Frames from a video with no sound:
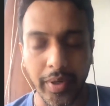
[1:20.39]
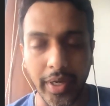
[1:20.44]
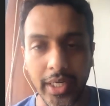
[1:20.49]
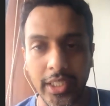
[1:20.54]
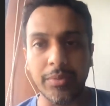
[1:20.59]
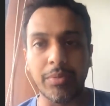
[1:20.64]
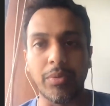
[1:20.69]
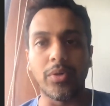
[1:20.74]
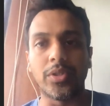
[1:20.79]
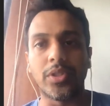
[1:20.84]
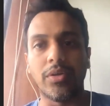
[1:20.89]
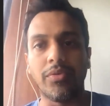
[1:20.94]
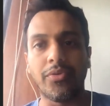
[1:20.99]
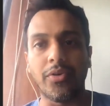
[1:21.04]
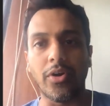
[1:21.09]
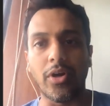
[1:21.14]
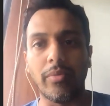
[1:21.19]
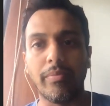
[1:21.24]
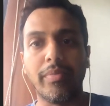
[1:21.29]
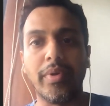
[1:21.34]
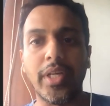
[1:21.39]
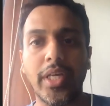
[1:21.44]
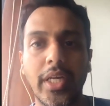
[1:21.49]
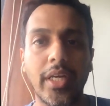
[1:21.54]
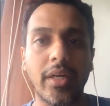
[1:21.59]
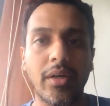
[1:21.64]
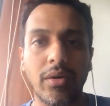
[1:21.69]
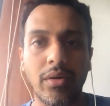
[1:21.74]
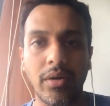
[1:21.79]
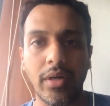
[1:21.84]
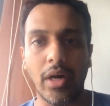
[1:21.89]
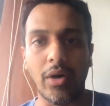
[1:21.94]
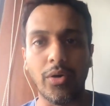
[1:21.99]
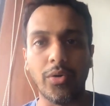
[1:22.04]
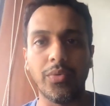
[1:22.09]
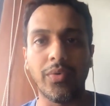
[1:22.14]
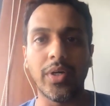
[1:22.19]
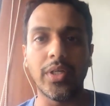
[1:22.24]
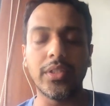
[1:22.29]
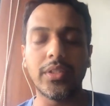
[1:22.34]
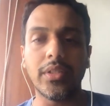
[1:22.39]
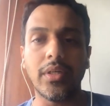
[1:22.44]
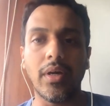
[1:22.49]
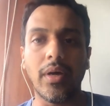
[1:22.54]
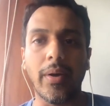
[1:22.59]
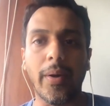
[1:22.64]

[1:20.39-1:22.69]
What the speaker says: exposure from knee downwards.